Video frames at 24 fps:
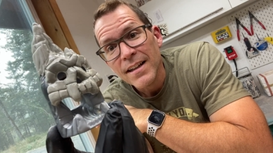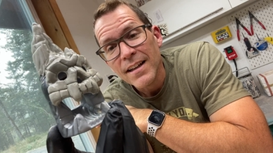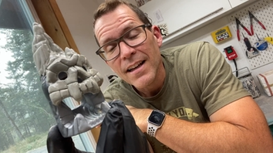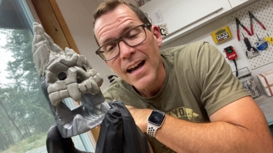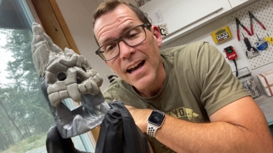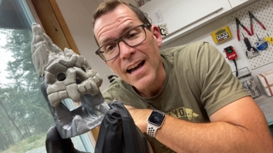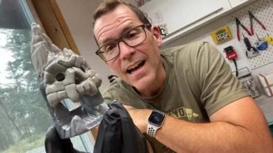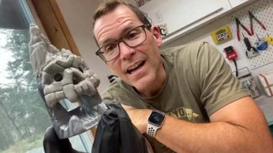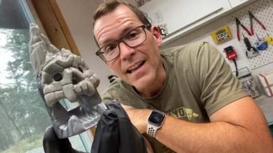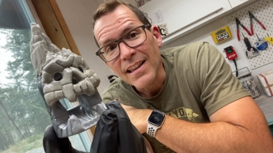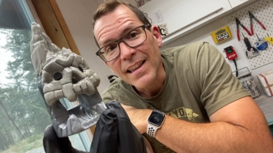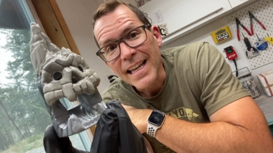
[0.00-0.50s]

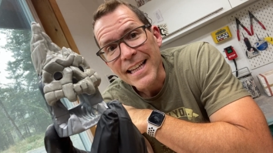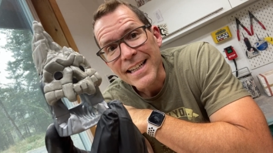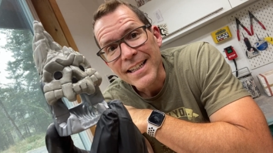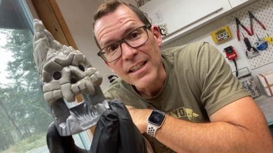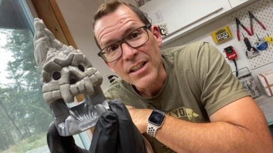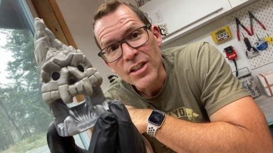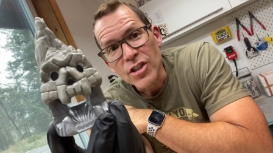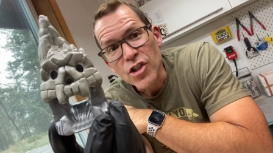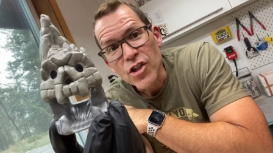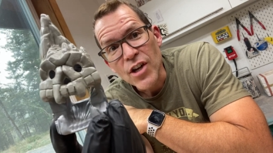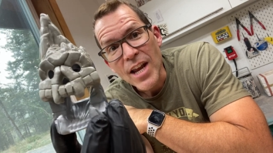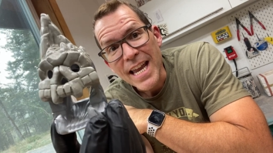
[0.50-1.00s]

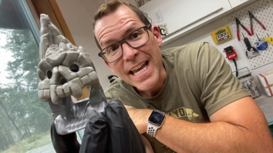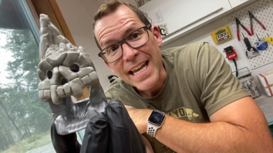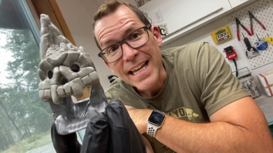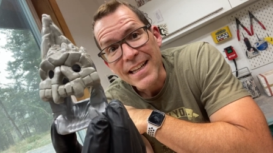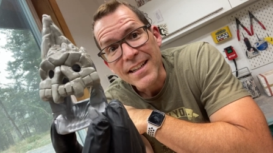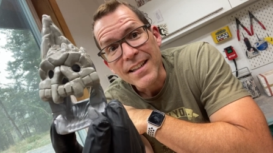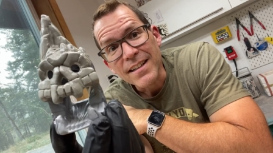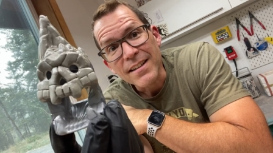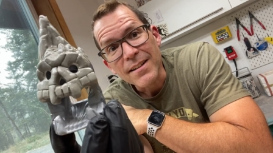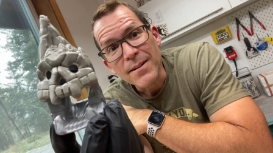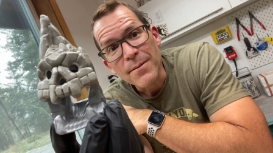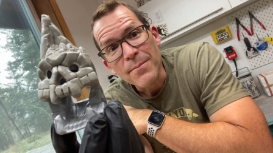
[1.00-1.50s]
like
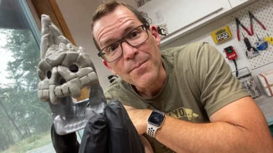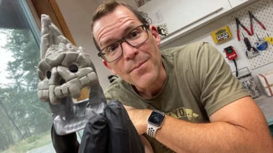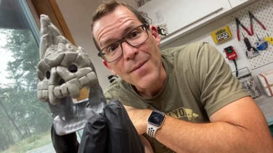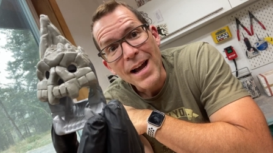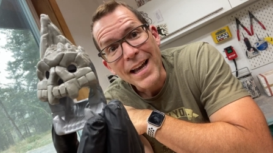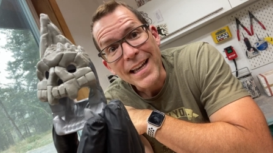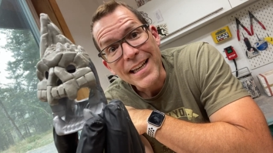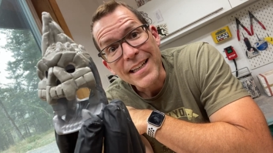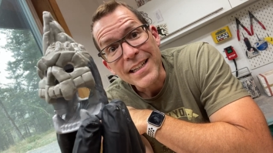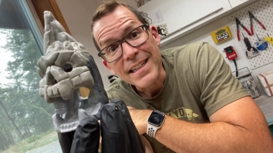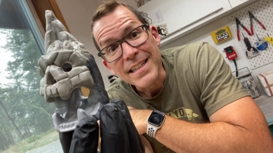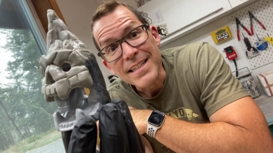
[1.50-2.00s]
jade
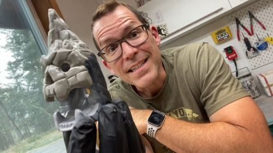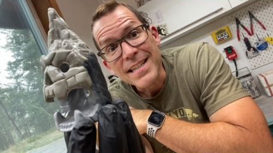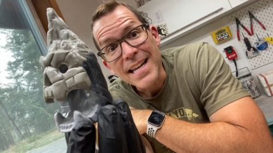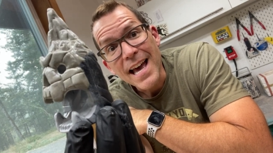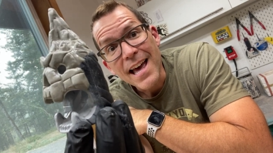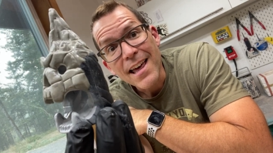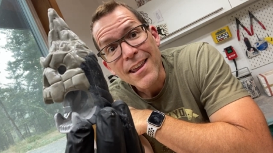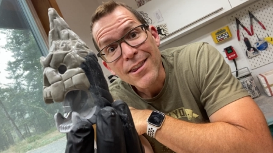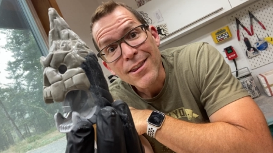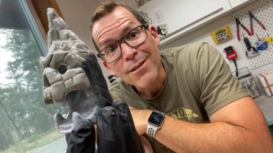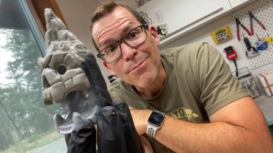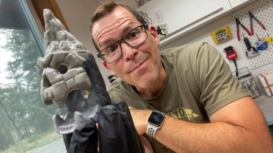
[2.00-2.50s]
Mayan
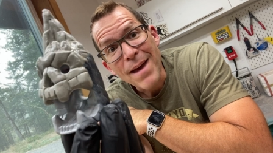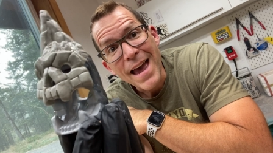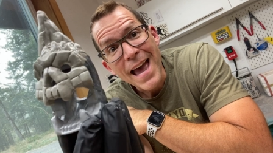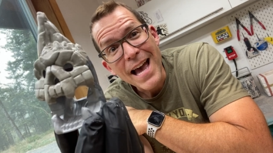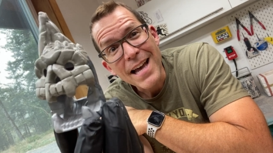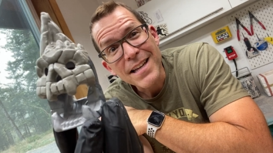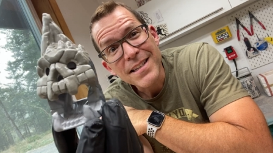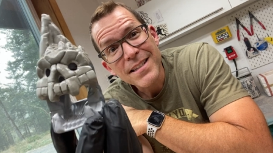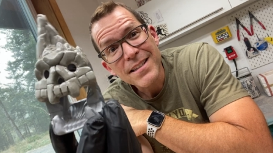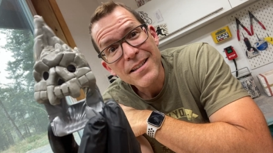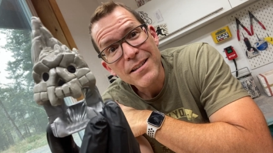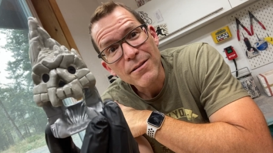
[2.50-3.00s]
death
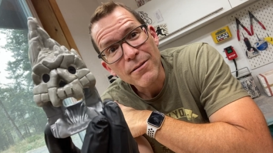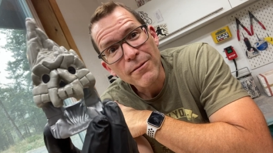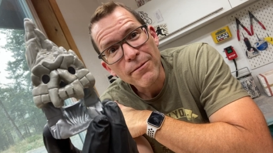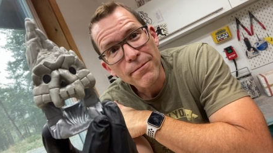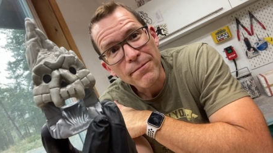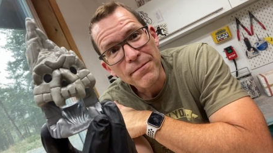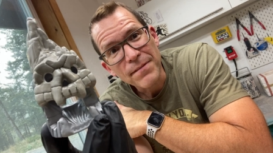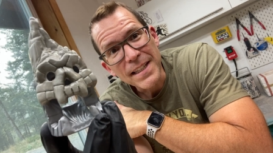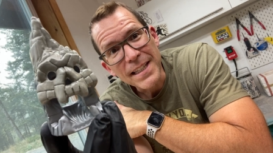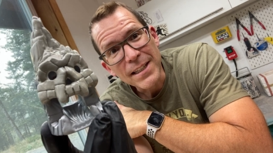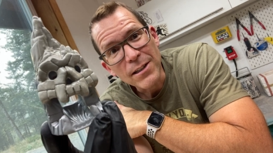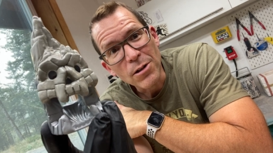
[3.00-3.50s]
mask
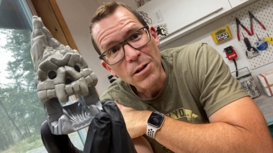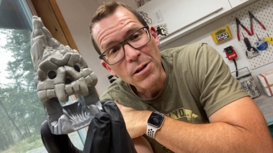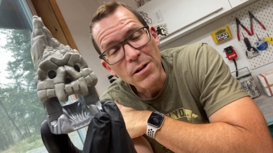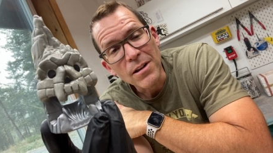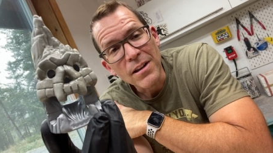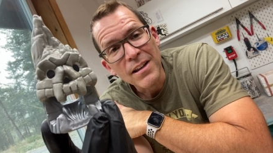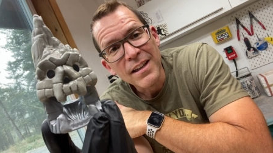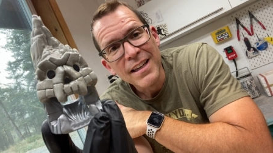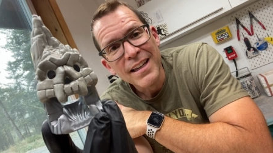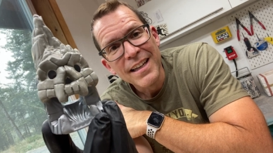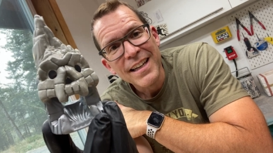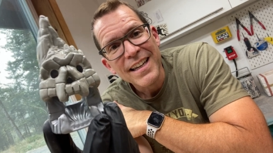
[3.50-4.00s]

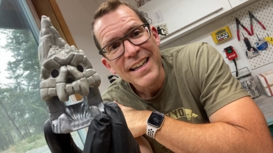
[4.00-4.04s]
feel.